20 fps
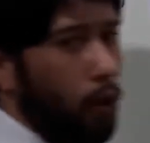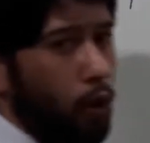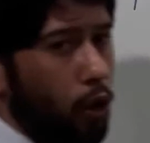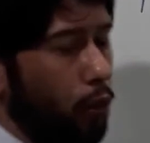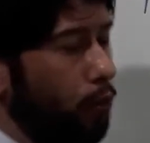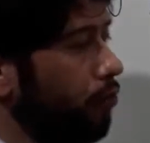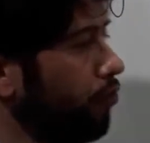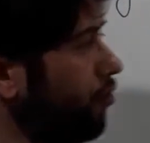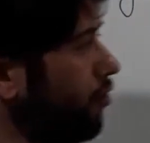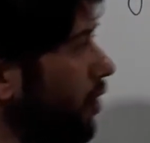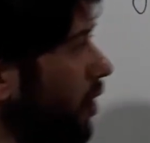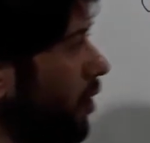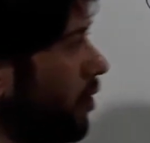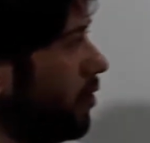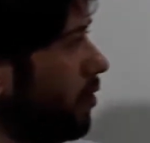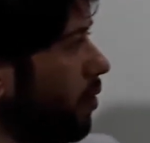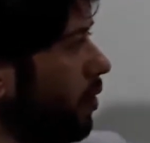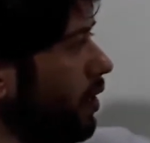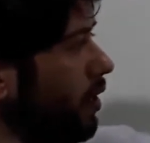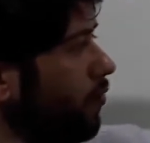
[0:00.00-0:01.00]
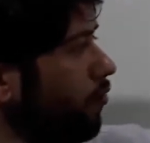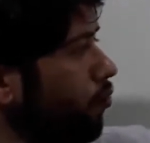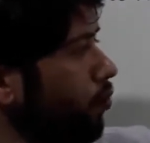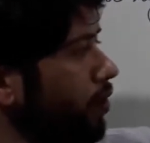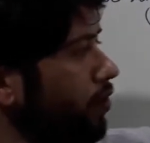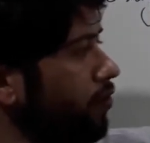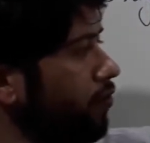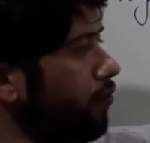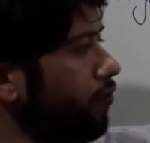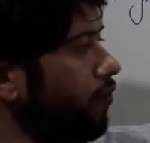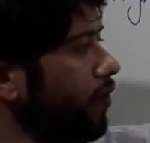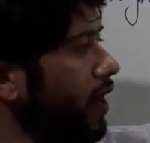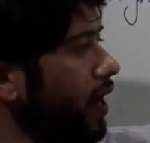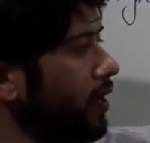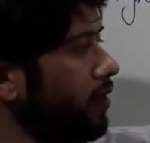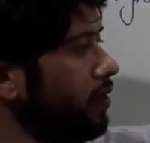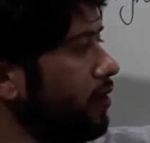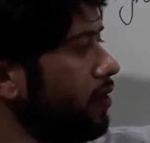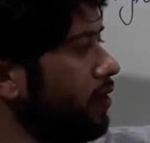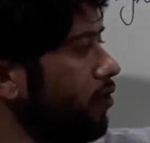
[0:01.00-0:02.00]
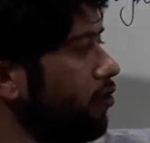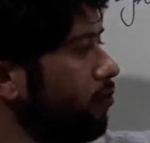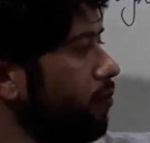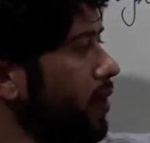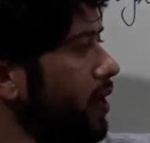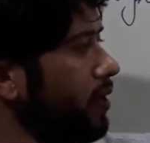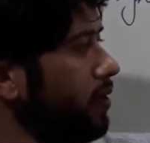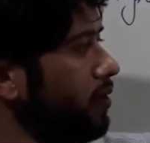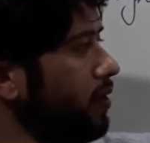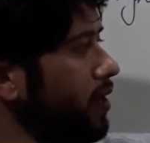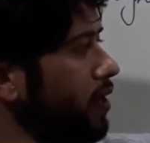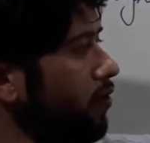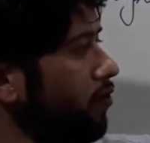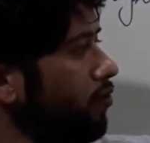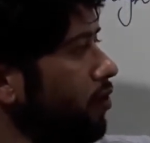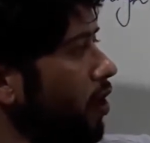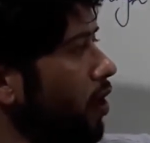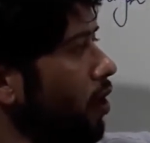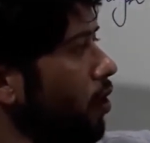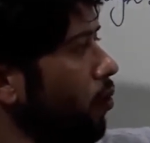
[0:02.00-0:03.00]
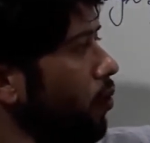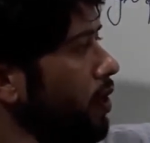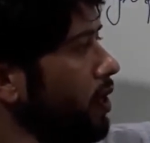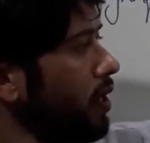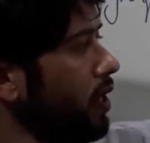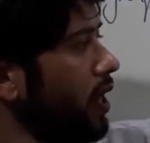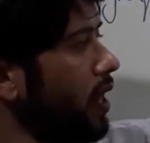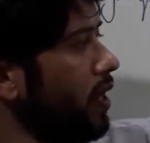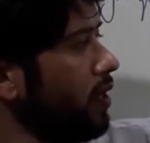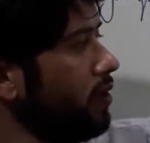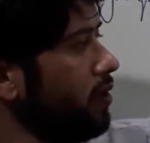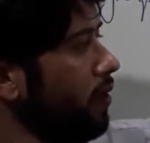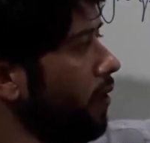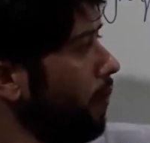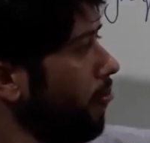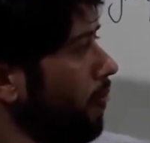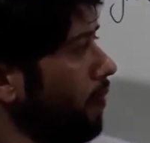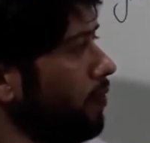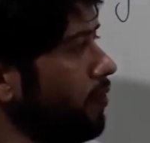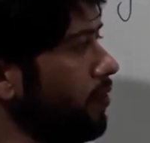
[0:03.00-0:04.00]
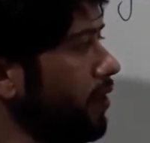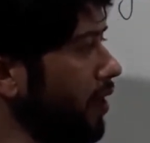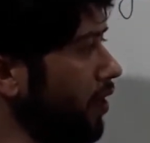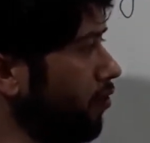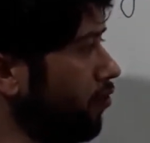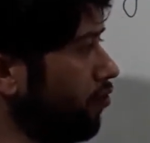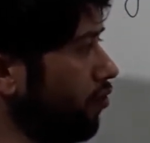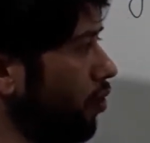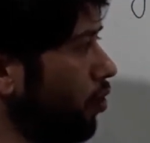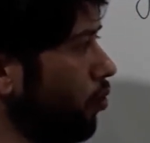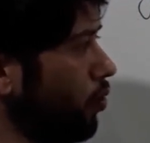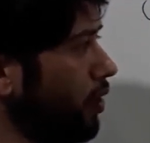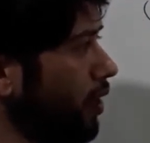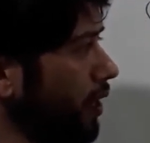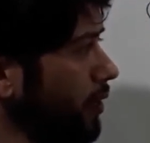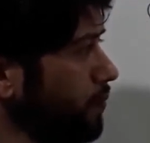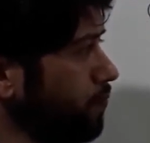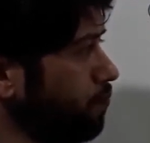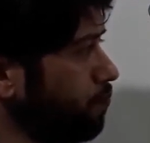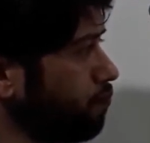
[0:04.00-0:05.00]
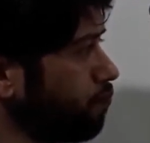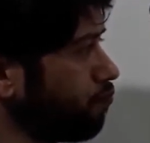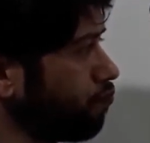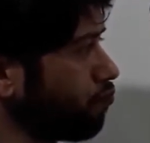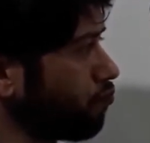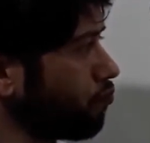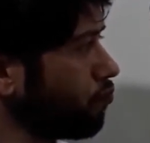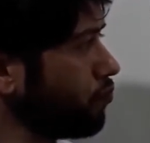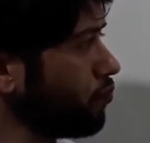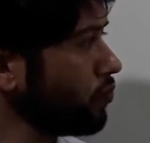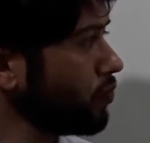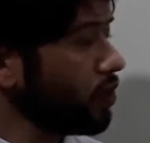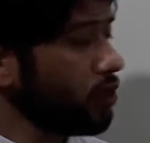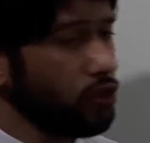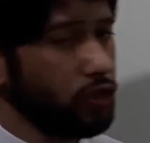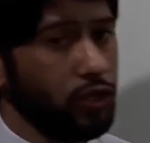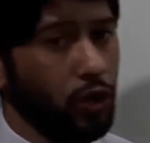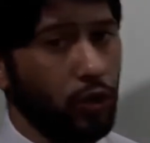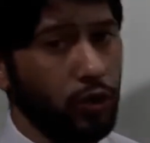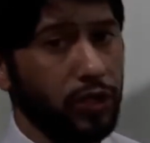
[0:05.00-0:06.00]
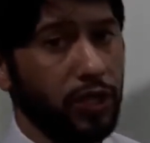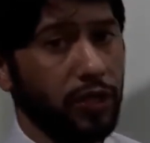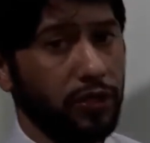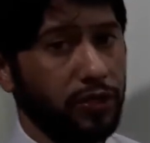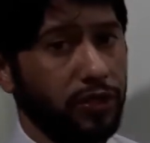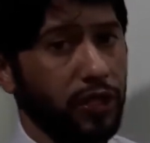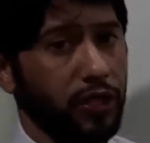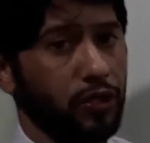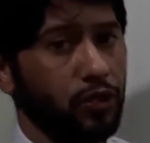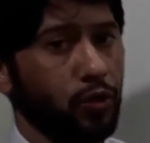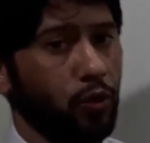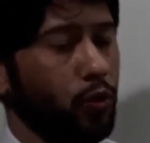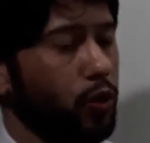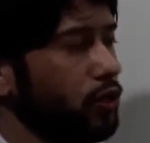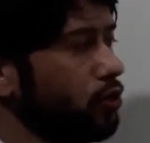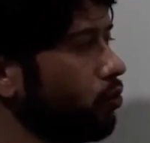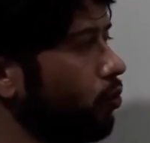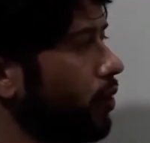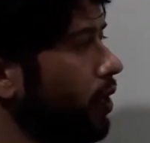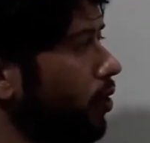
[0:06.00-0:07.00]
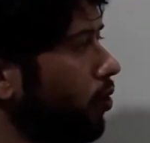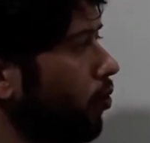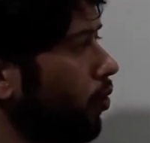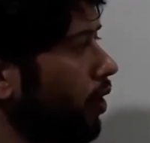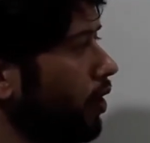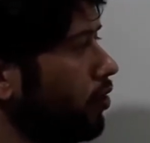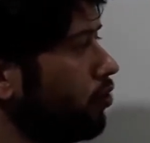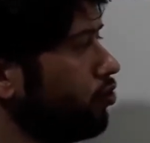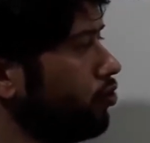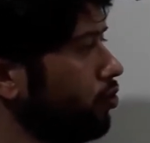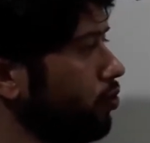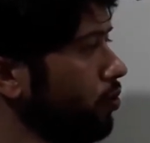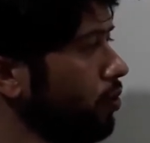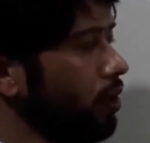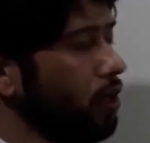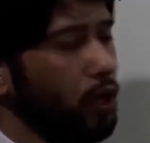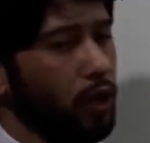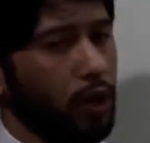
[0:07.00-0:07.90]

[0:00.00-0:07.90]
ohms, and if we divide this by this, we get this, okay? So this is what we are going to